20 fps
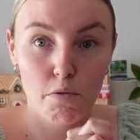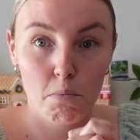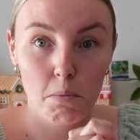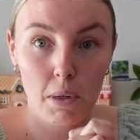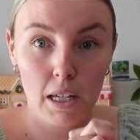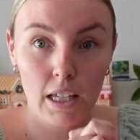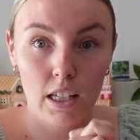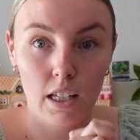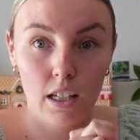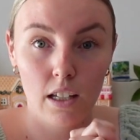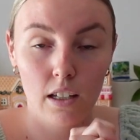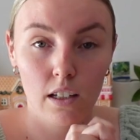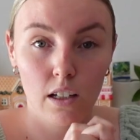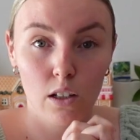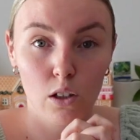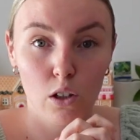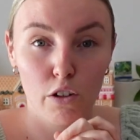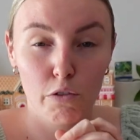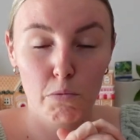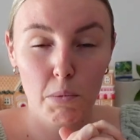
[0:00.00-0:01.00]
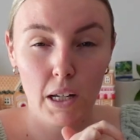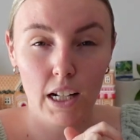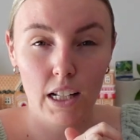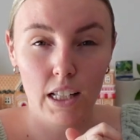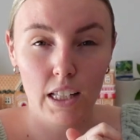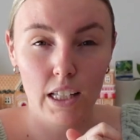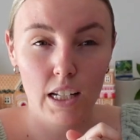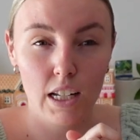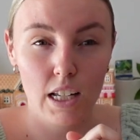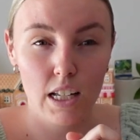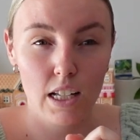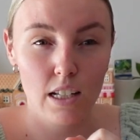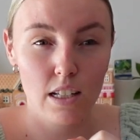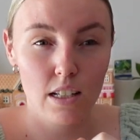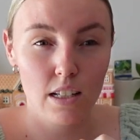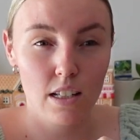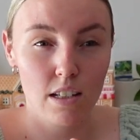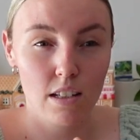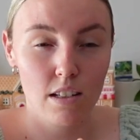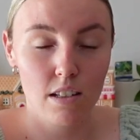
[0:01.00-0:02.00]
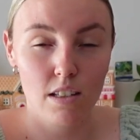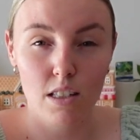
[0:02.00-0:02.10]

making a lot of my cleaning